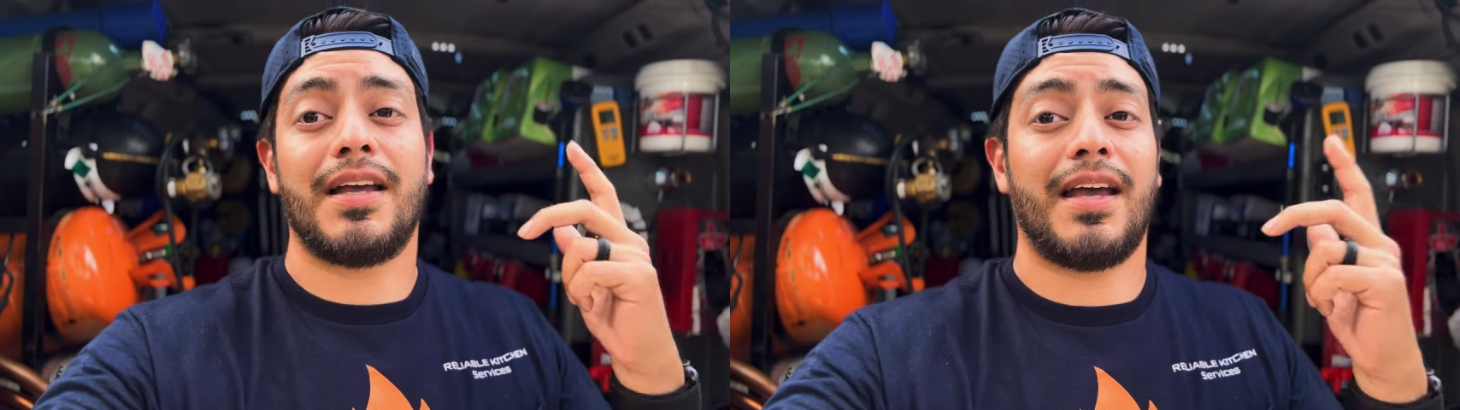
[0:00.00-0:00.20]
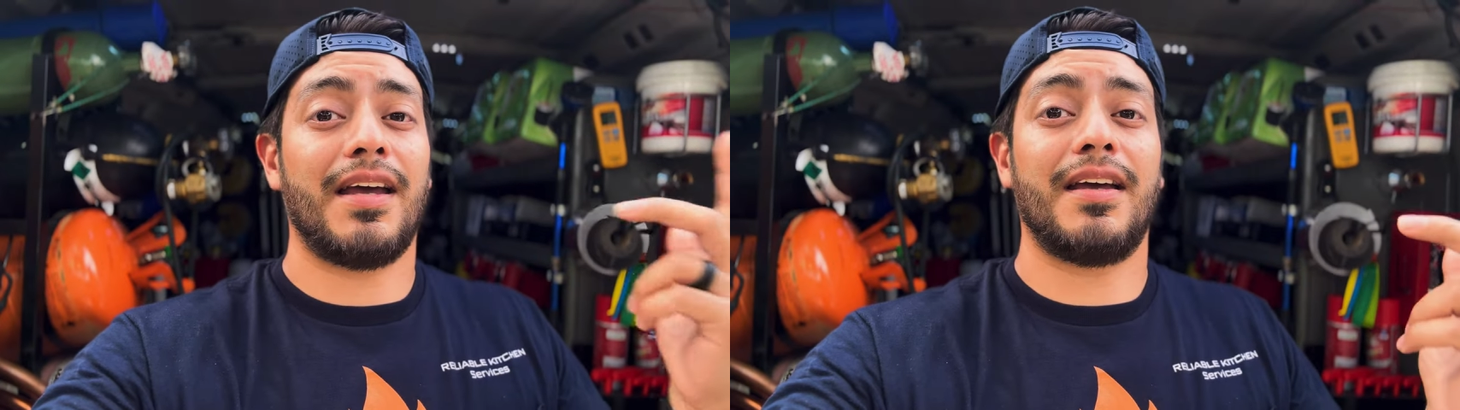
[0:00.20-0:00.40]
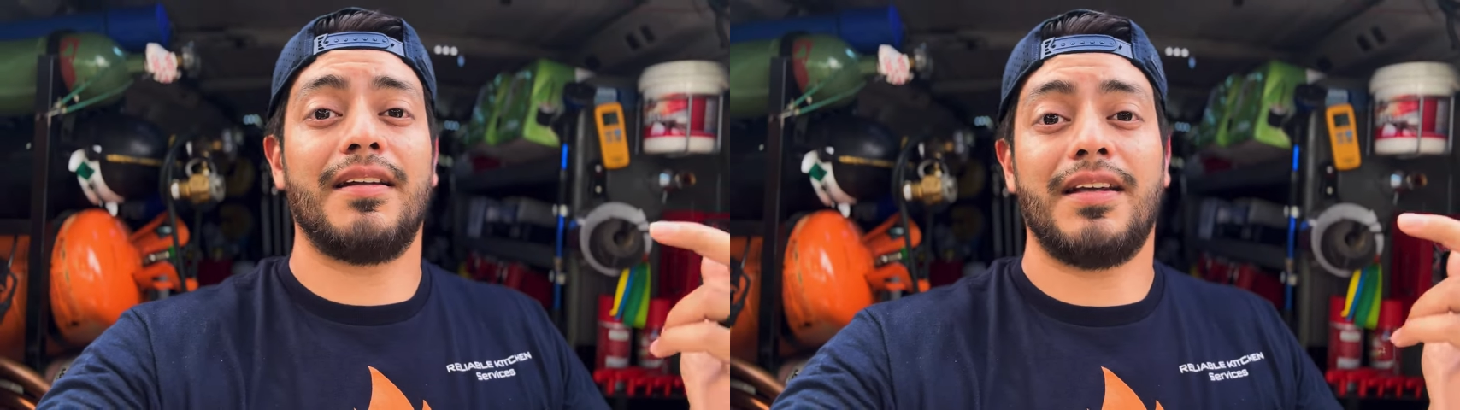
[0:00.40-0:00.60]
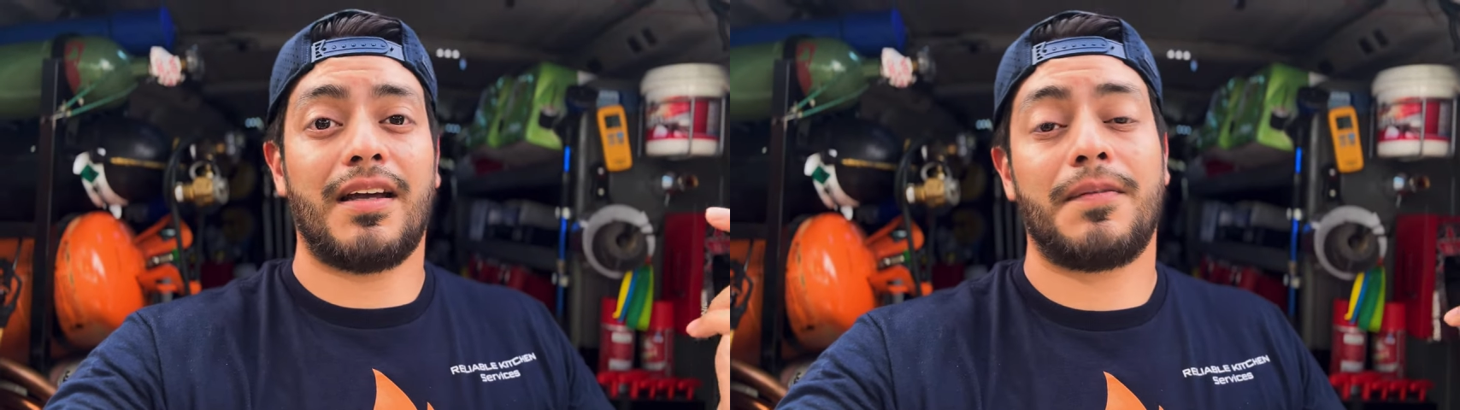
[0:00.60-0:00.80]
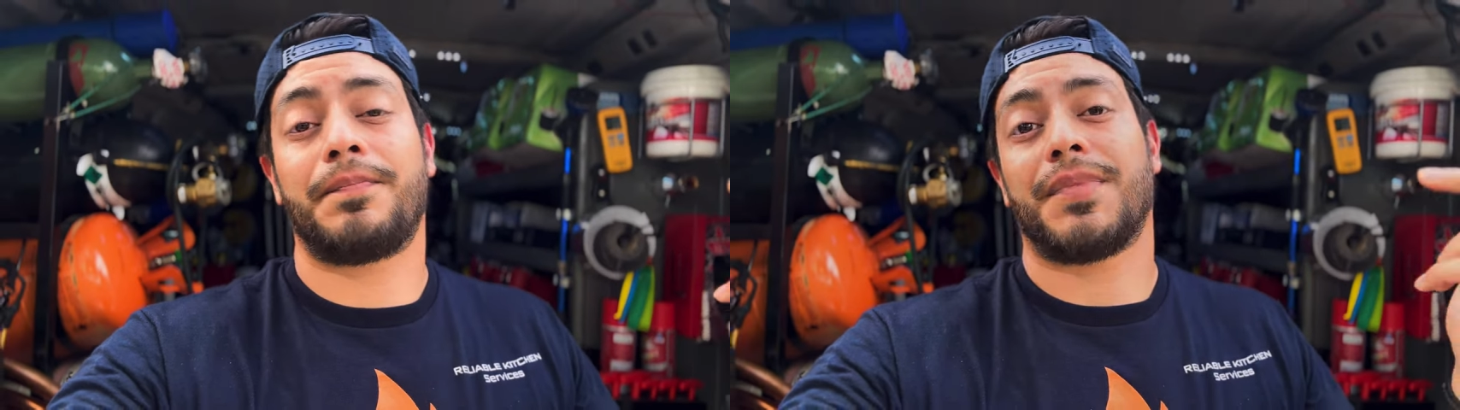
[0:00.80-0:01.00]
And
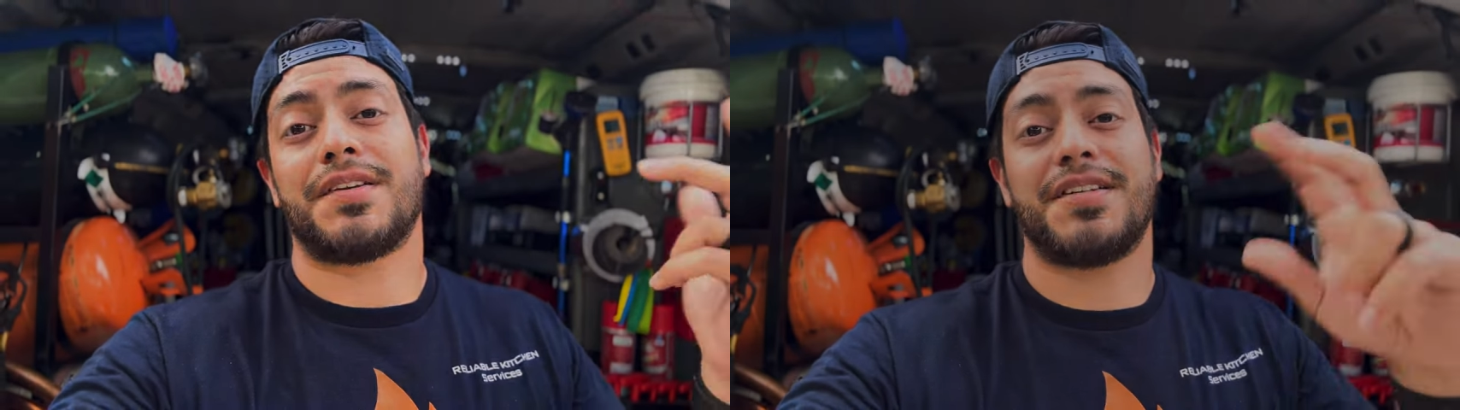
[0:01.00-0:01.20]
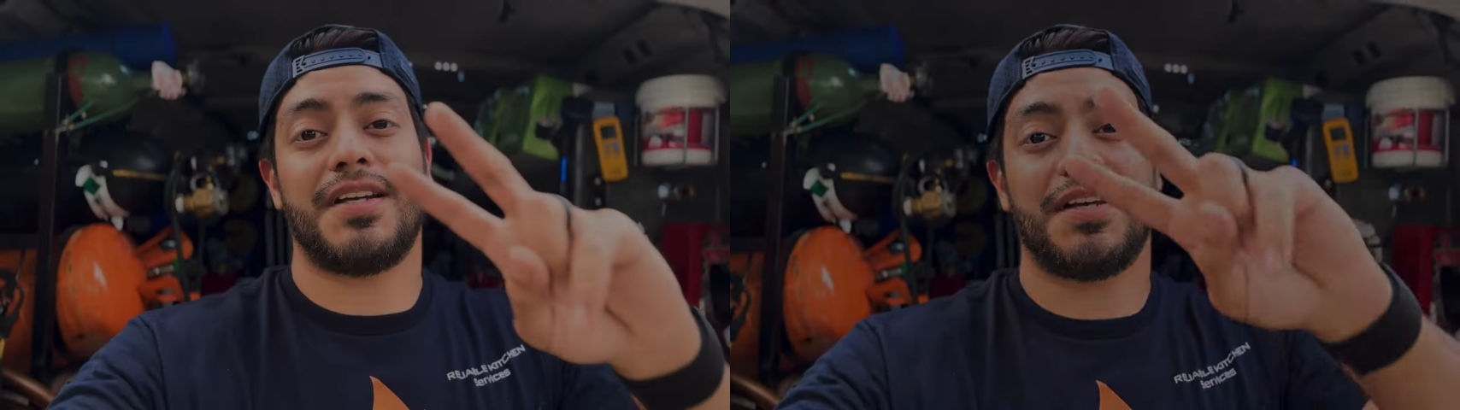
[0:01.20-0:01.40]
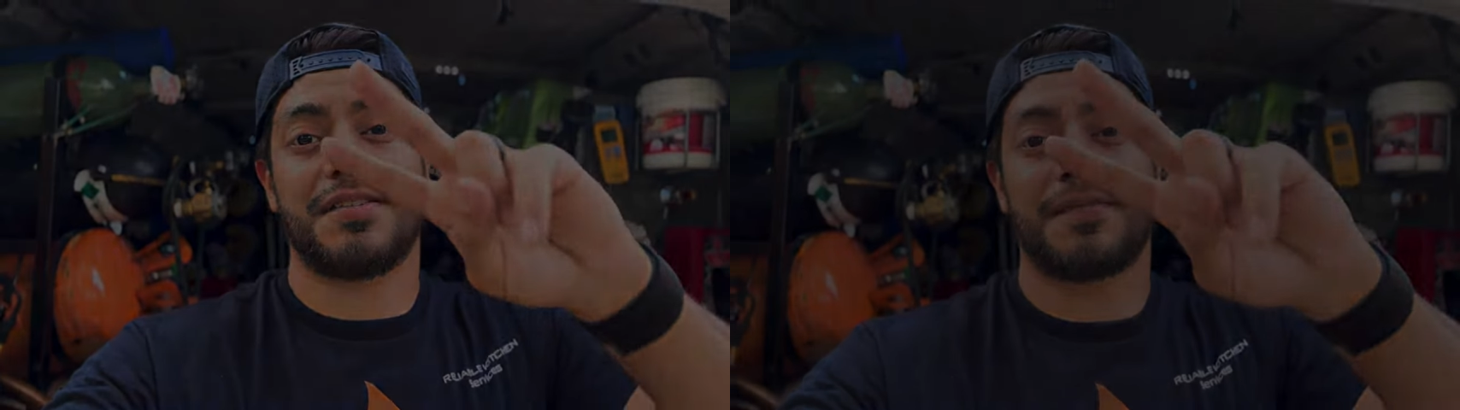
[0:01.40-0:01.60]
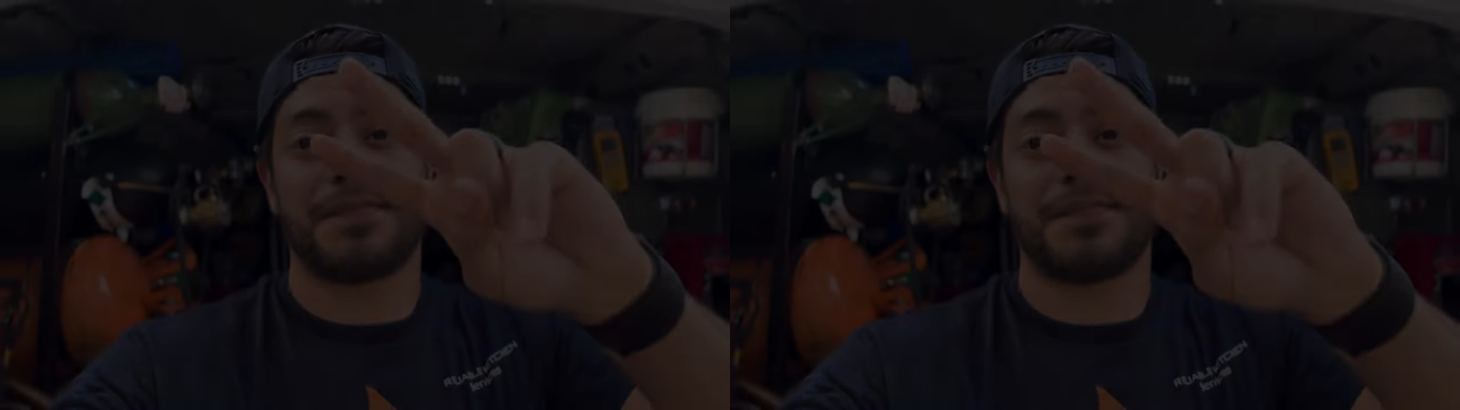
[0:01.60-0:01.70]
yeah, I'll see you guys.